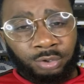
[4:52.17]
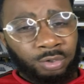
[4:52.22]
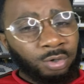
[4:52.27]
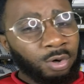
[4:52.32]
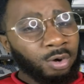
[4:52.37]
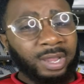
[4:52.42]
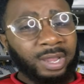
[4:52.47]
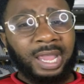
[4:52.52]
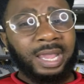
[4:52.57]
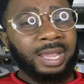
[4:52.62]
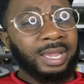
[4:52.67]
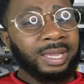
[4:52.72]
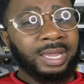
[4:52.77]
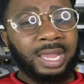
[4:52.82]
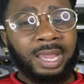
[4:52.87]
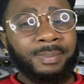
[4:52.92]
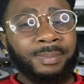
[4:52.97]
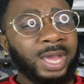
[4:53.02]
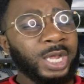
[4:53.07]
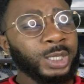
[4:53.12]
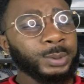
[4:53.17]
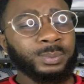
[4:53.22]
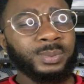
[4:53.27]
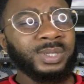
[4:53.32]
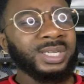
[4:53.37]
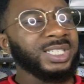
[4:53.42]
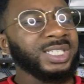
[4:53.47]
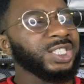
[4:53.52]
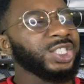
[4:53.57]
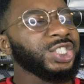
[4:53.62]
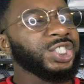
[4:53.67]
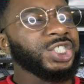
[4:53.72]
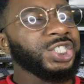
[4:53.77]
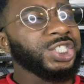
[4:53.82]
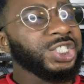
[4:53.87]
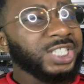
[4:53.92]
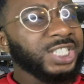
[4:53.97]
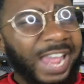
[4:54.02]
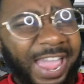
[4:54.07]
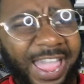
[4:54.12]
Your in-game management is
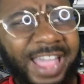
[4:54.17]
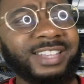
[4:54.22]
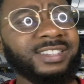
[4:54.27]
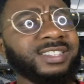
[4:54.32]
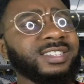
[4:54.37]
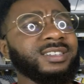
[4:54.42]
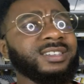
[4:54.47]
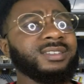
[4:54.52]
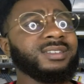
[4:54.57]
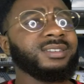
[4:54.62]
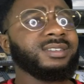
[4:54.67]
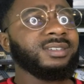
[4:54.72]
shit.